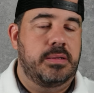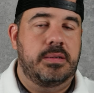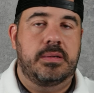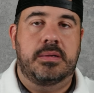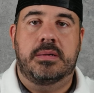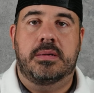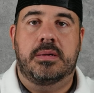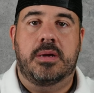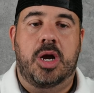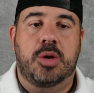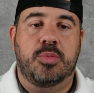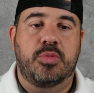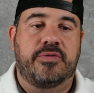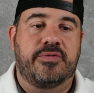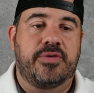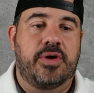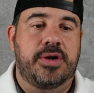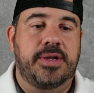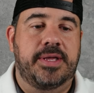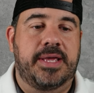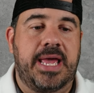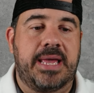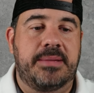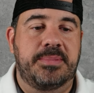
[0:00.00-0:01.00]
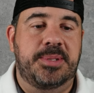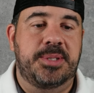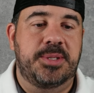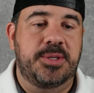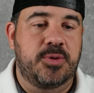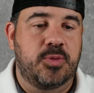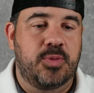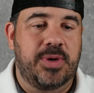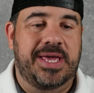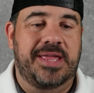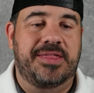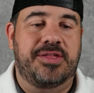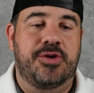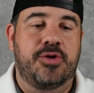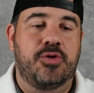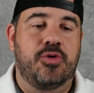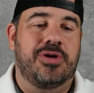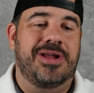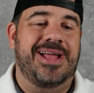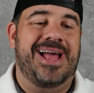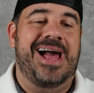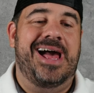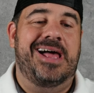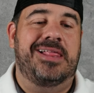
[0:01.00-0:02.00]
All right, move on to game two. We got the New
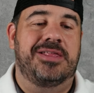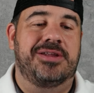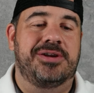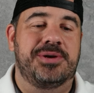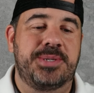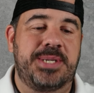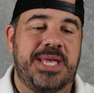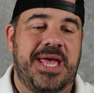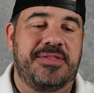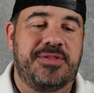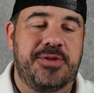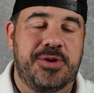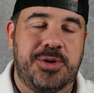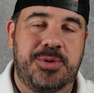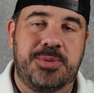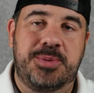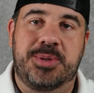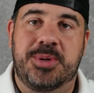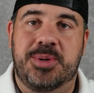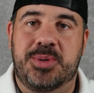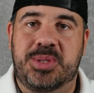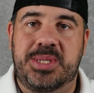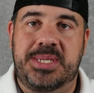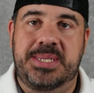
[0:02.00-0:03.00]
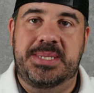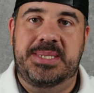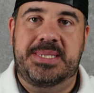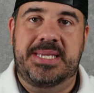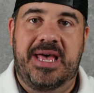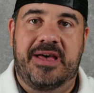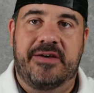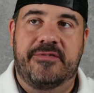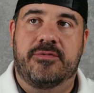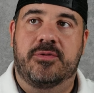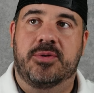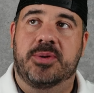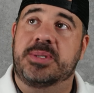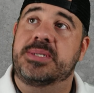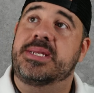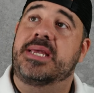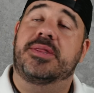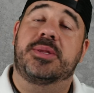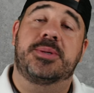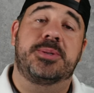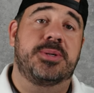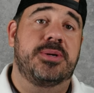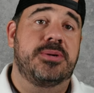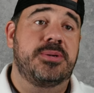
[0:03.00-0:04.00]
York Islanders at the New Jersey Devils. Now,
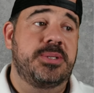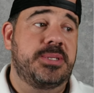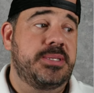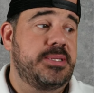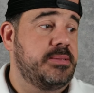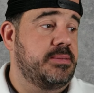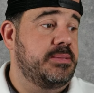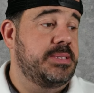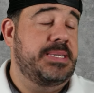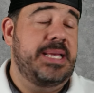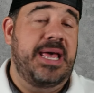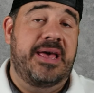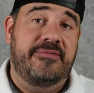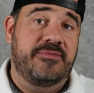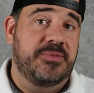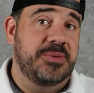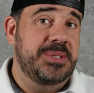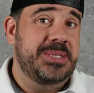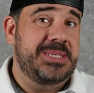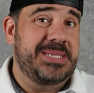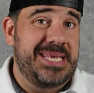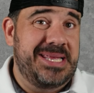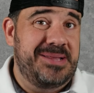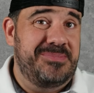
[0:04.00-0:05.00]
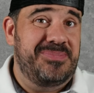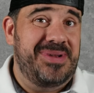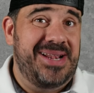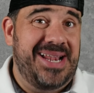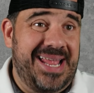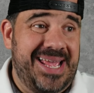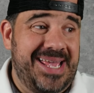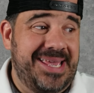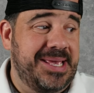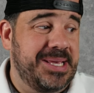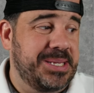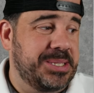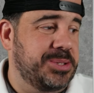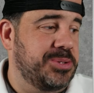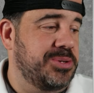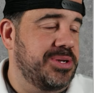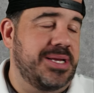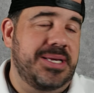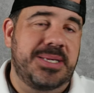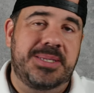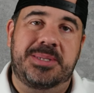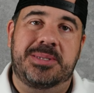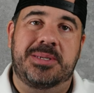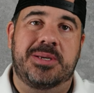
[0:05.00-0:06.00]
the Jersey Devils did play
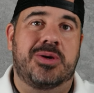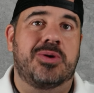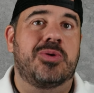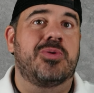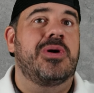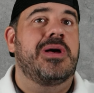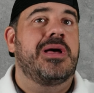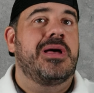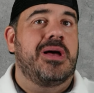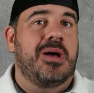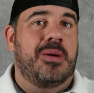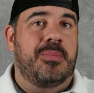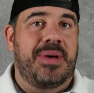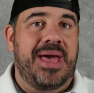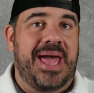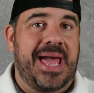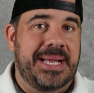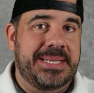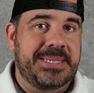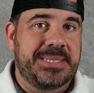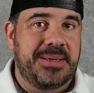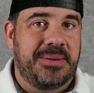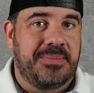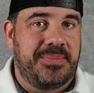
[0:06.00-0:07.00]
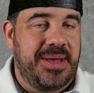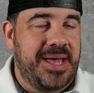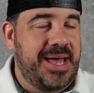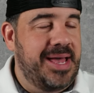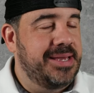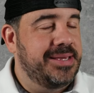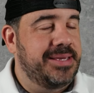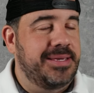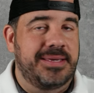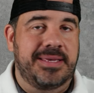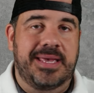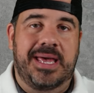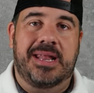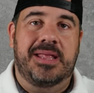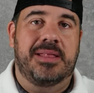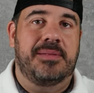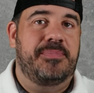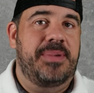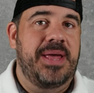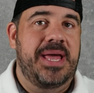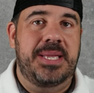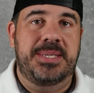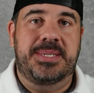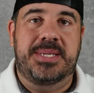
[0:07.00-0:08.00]
yesterday, so back to back, you got to
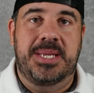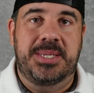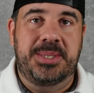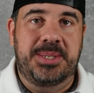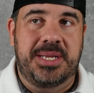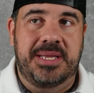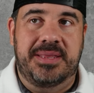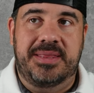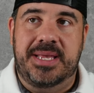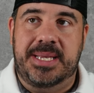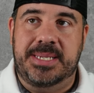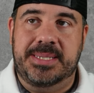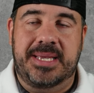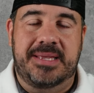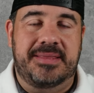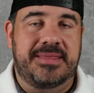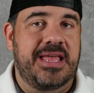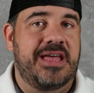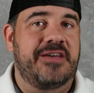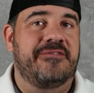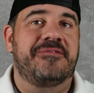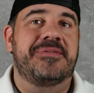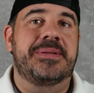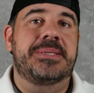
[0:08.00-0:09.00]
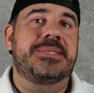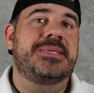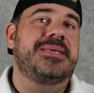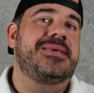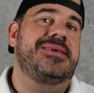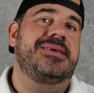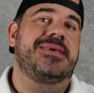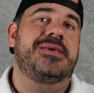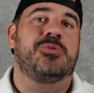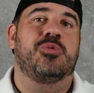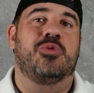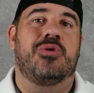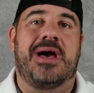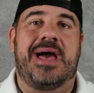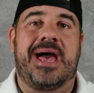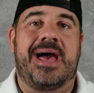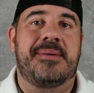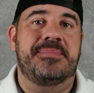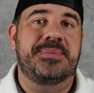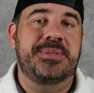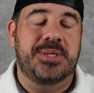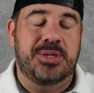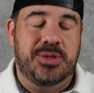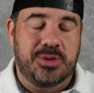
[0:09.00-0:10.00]
pay attention to things like that. Fatigue will
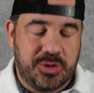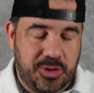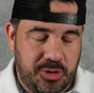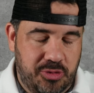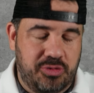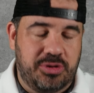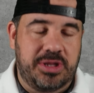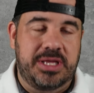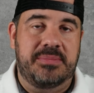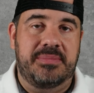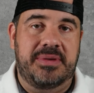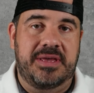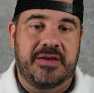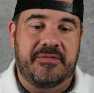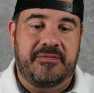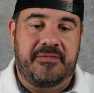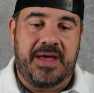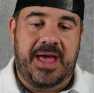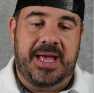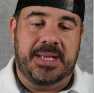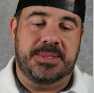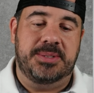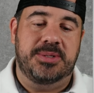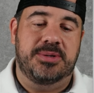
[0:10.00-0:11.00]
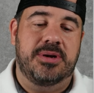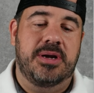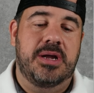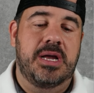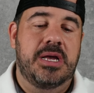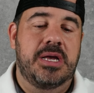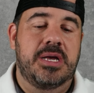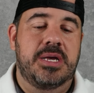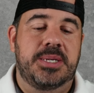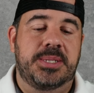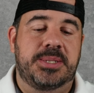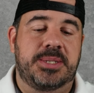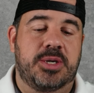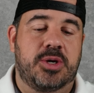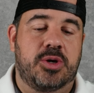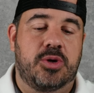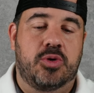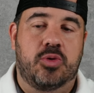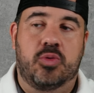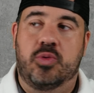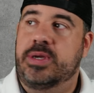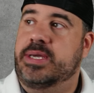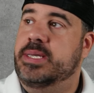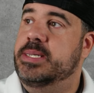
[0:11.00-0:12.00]
absolutely be a factor.
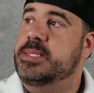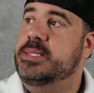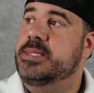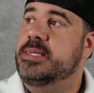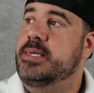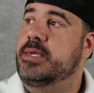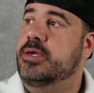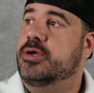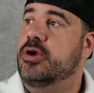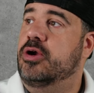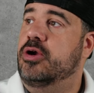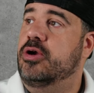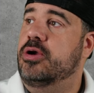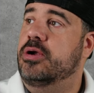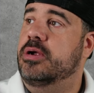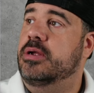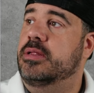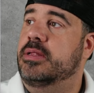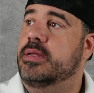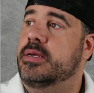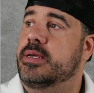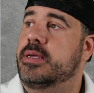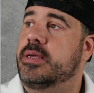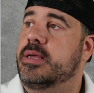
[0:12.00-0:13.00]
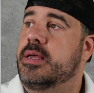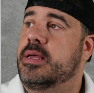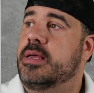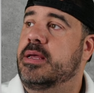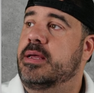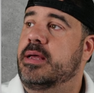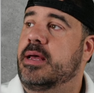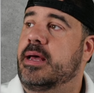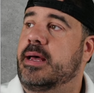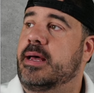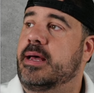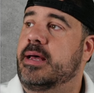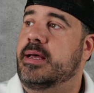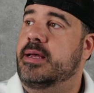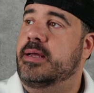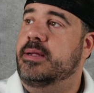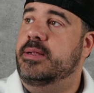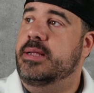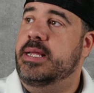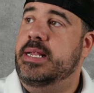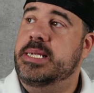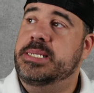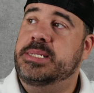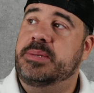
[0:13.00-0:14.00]
So we can see currently,
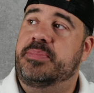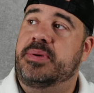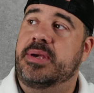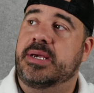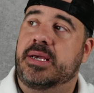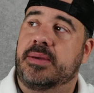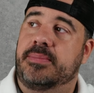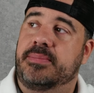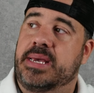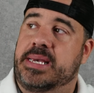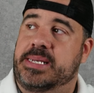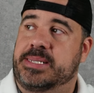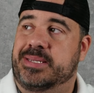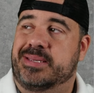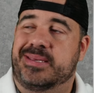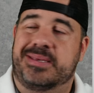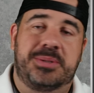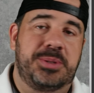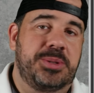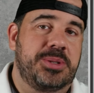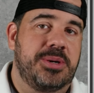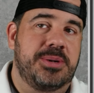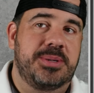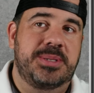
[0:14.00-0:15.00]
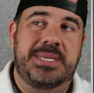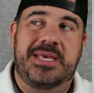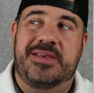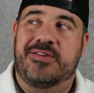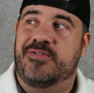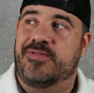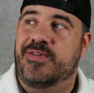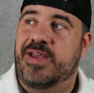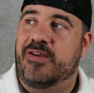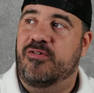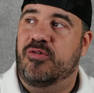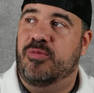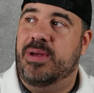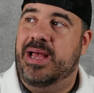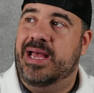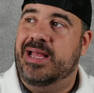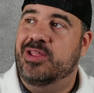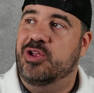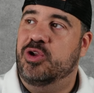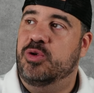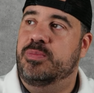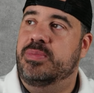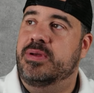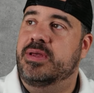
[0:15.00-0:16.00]
it is a pick 'em basically. Jersey is favored by a
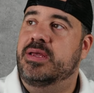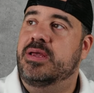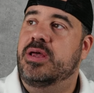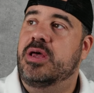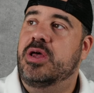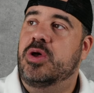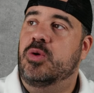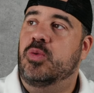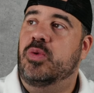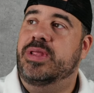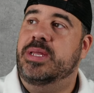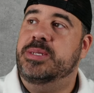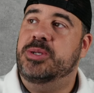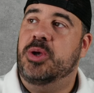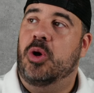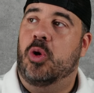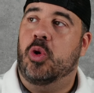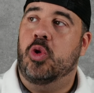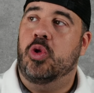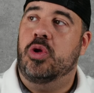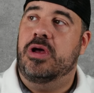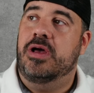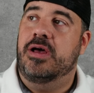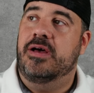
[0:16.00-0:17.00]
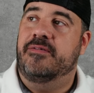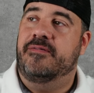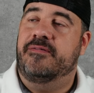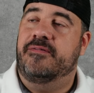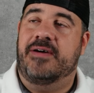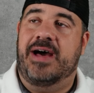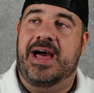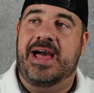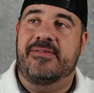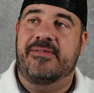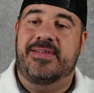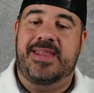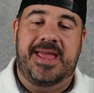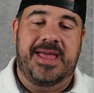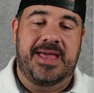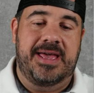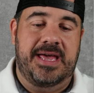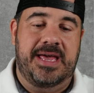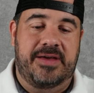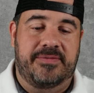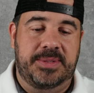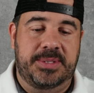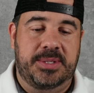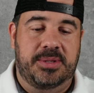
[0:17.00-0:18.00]
little bit with a total of
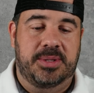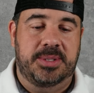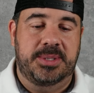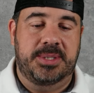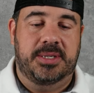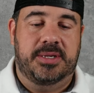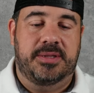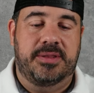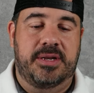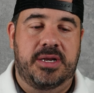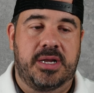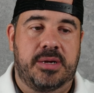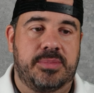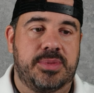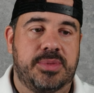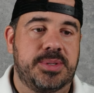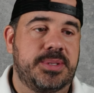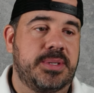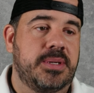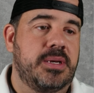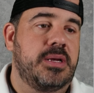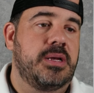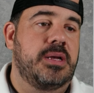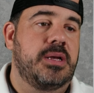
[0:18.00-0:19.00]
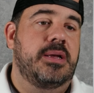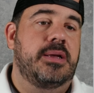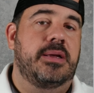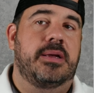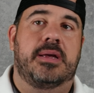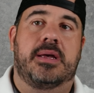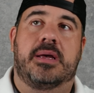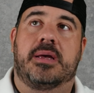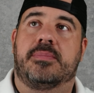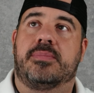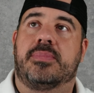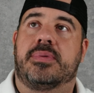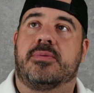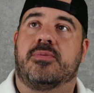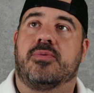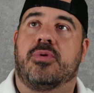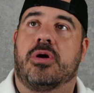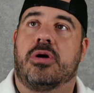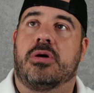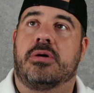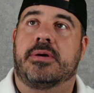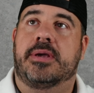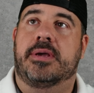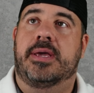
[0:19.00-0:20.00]
5.5. So let's look at the numbers. Up, oh,
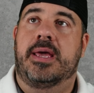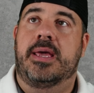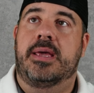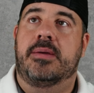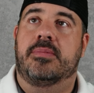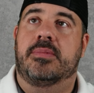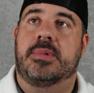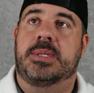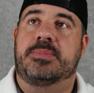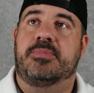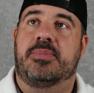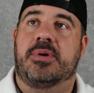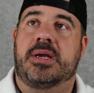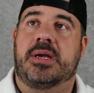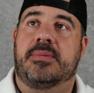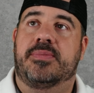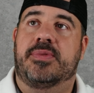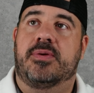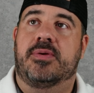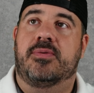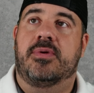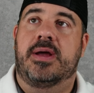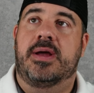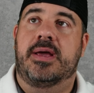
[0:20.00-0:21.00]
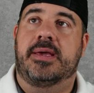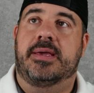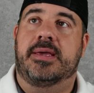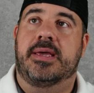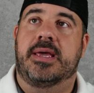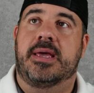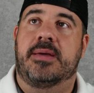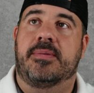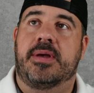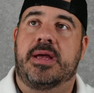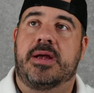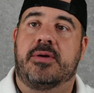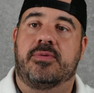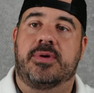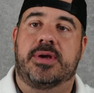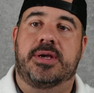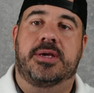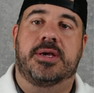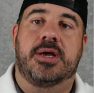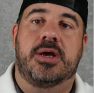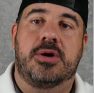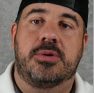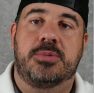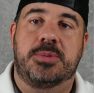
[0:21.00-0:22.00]
wrong game. Let's bring up the right game. There we
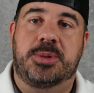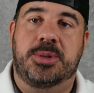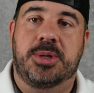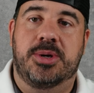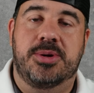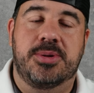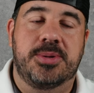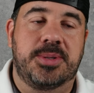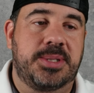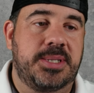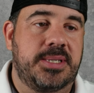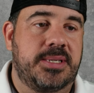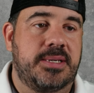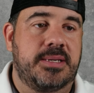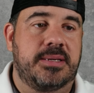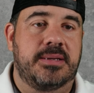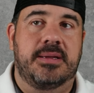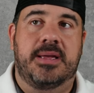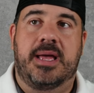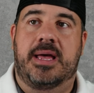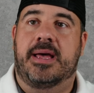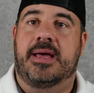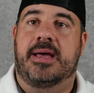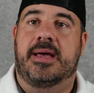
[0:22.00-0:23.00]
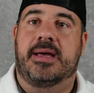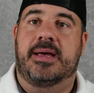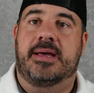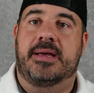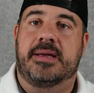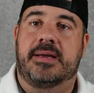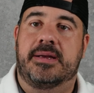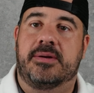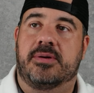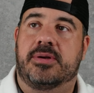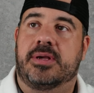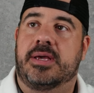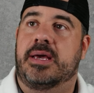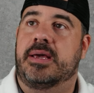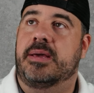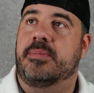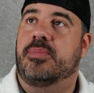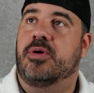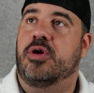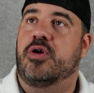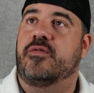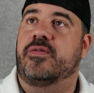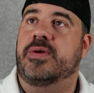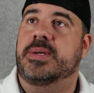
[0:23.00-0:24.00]
go, Jersey. Okay,
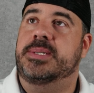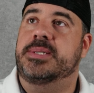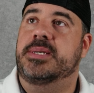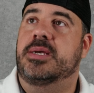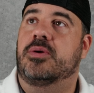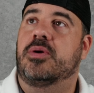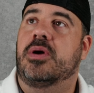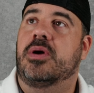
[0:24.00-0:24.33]
perfect. So